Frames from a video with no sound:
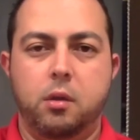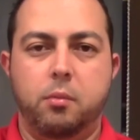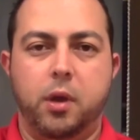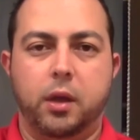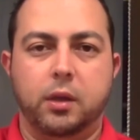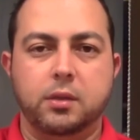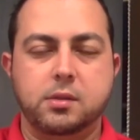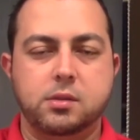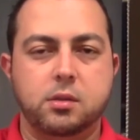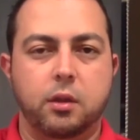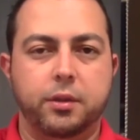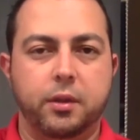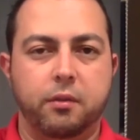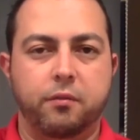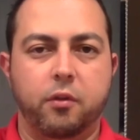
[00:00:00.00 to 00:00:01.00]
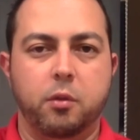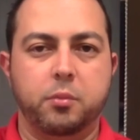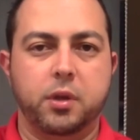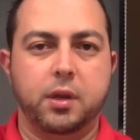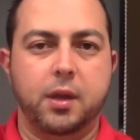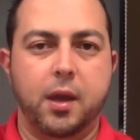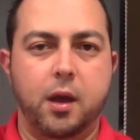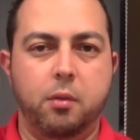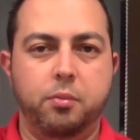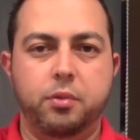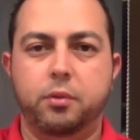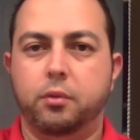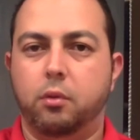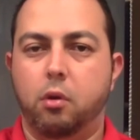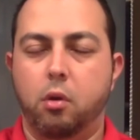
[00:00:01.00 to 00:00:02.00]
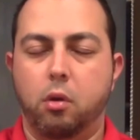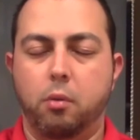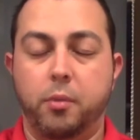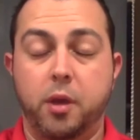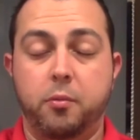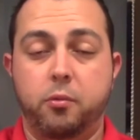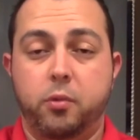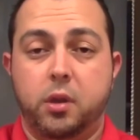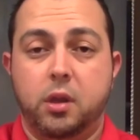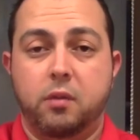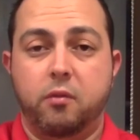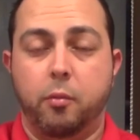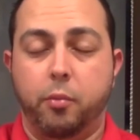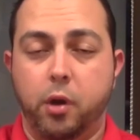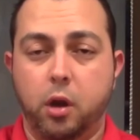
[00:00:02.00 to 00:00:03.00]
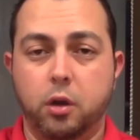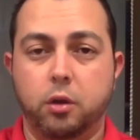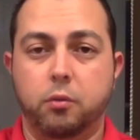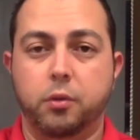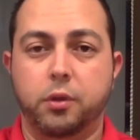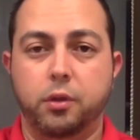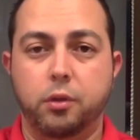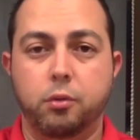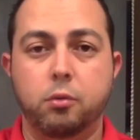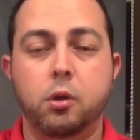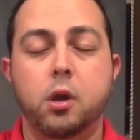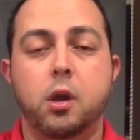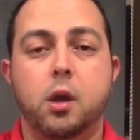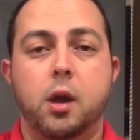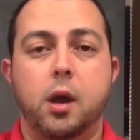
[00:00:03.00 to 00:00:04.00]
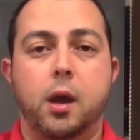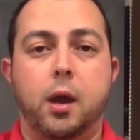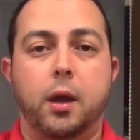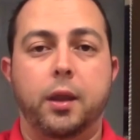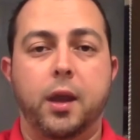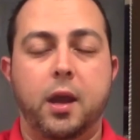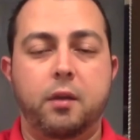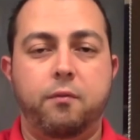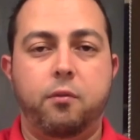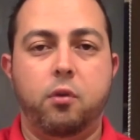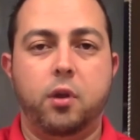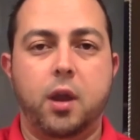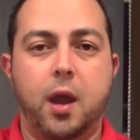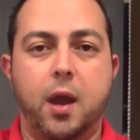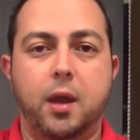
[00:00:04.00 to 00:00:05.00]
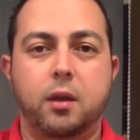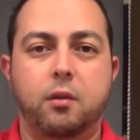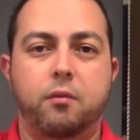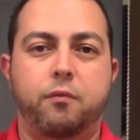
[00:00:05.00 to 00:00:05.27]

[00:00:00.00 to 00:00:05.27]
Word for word: My consulting firm can help, or maybe we can even partner with you. 949 uh,